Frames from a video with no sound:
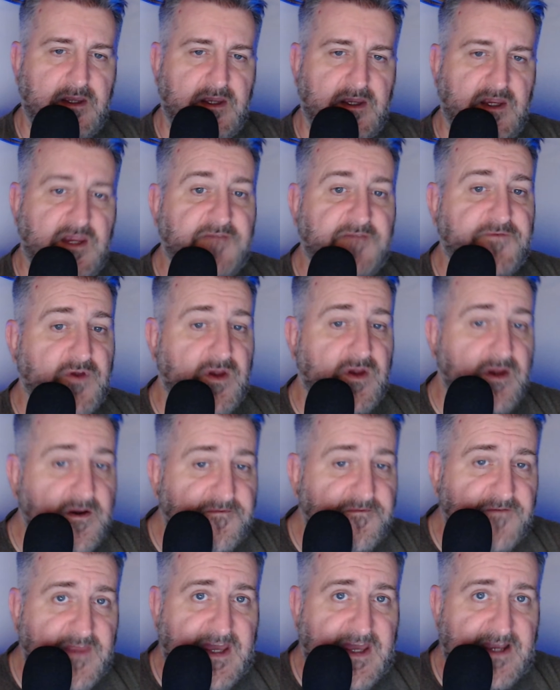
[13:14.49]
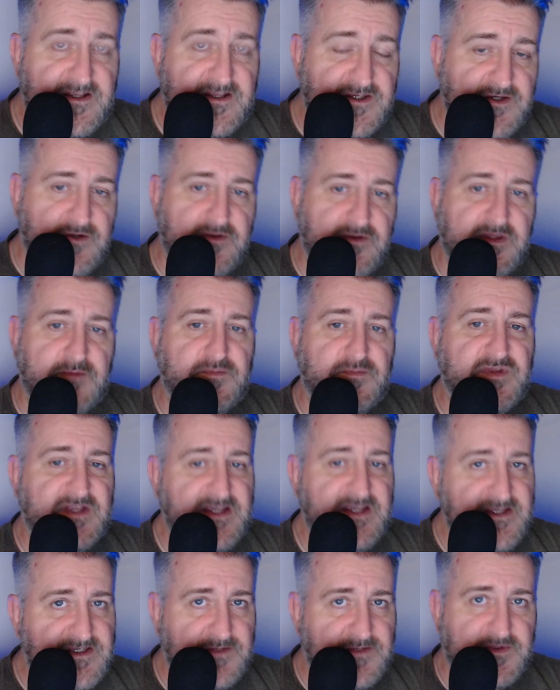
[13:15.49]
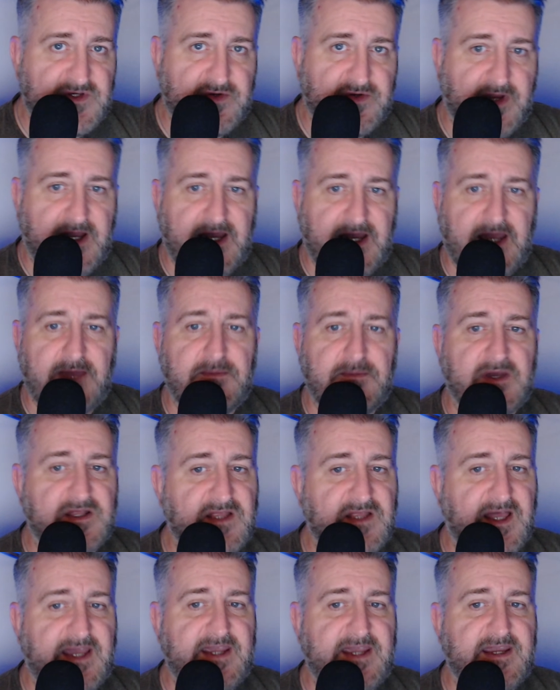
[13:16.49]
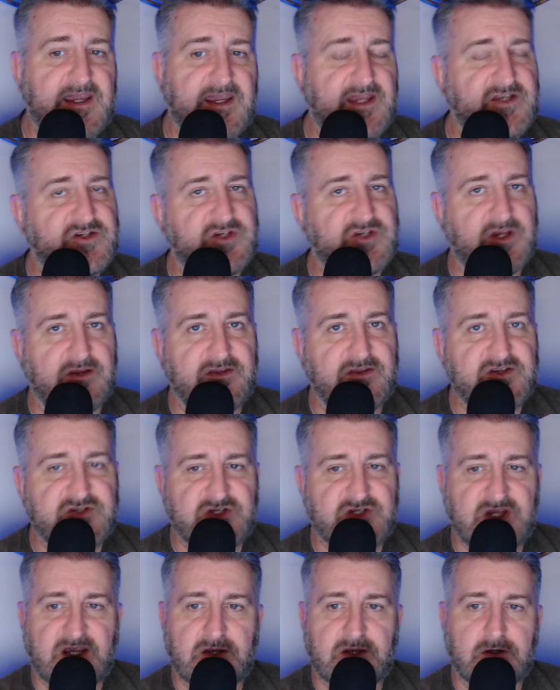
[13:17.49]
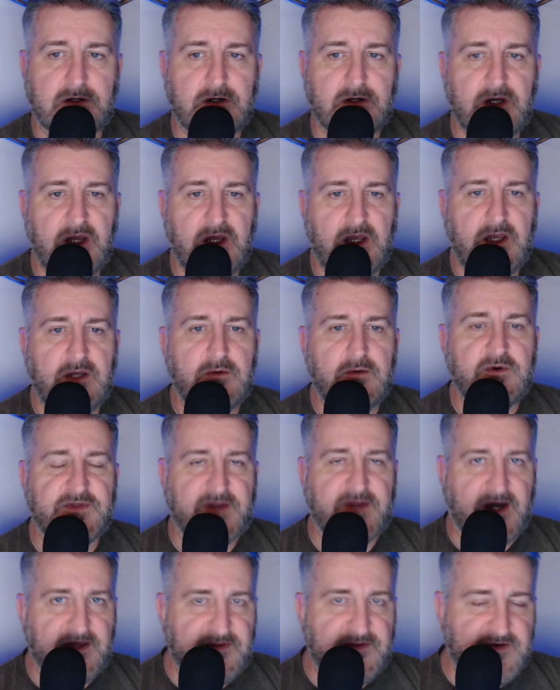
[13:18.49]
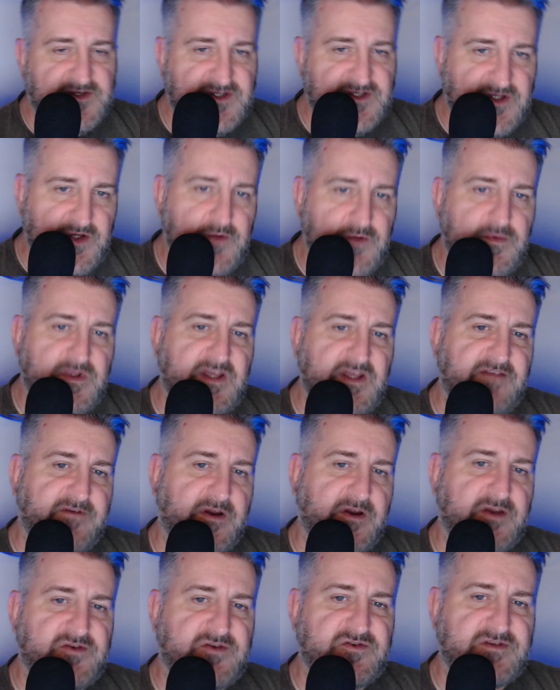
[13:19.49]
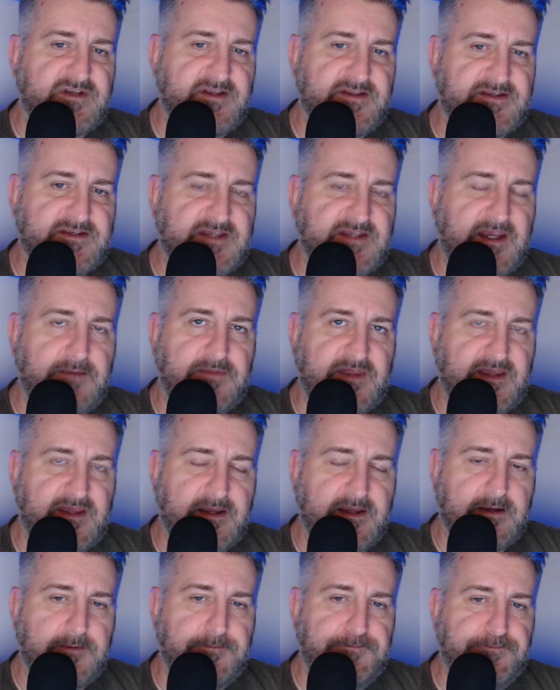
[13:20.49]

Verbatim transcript: If you're here for that too, then please subscribe, like, and share this channel with others you believe are interested in the same thing.